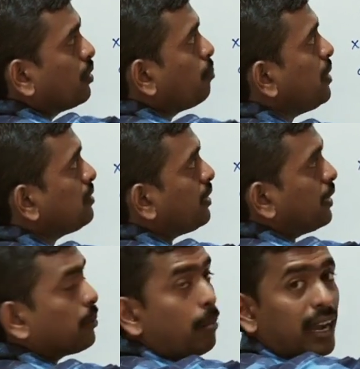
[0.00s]

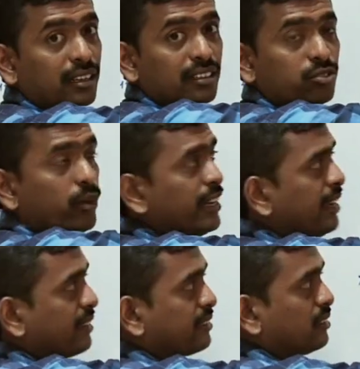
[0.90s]
P3 minus y
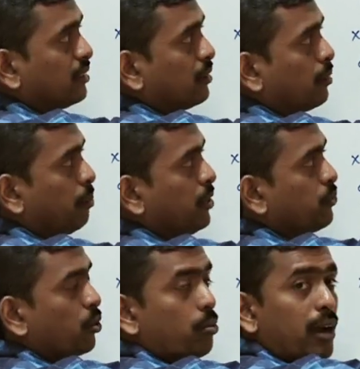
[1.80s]
x,
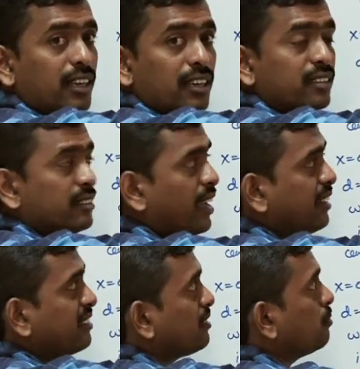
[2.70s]
P4 minus
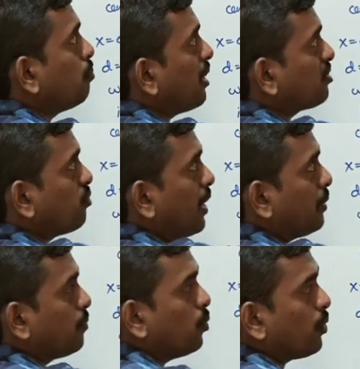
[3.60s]
x plus y.
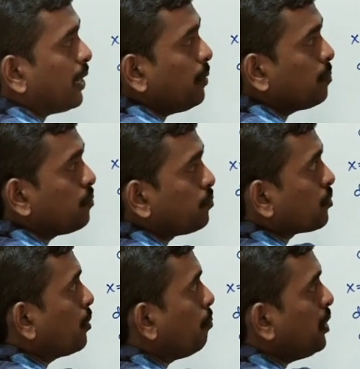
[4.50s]
Okay,
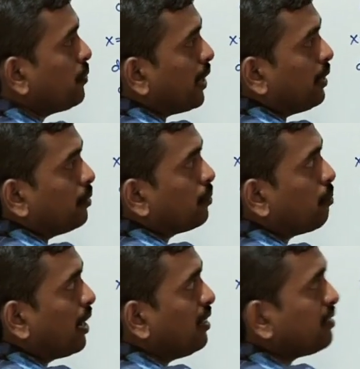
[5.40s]
P5
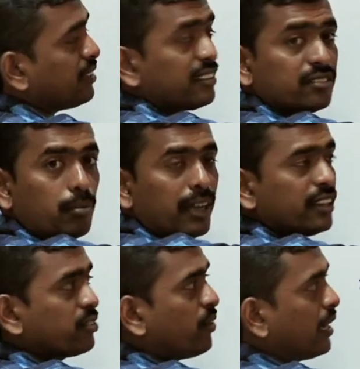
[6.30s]
minus x
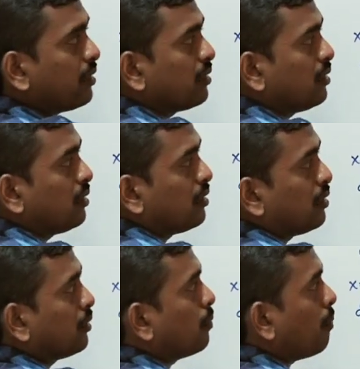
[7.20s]
minus y,
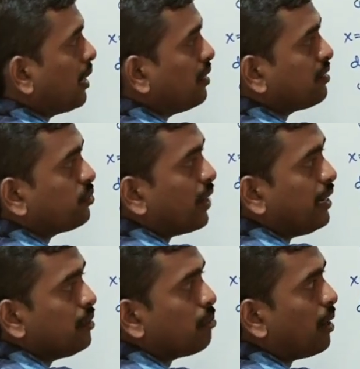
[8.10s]
minus
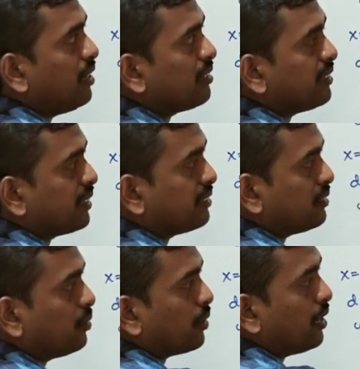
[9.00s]
y minus x.
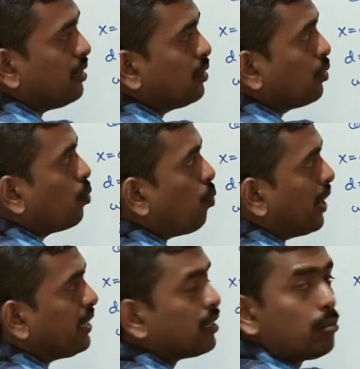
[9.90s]
Okay,
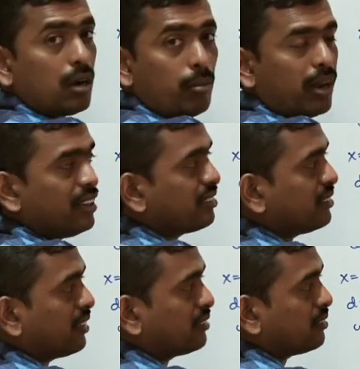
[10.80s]
y comma minus
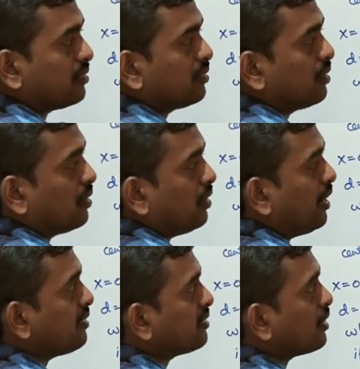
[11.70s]
x
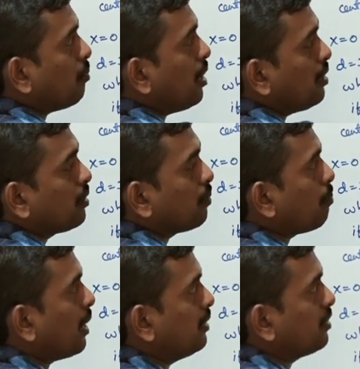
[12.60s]
comma
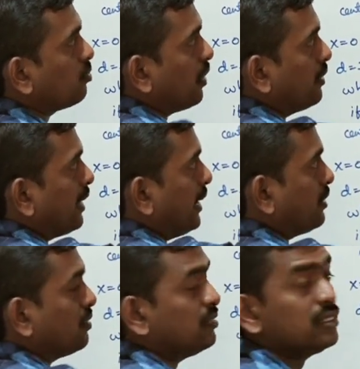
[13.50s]
minus y,
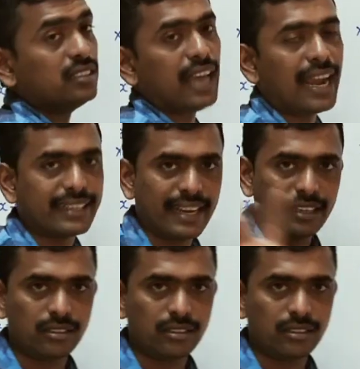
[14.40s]
8. This is actant.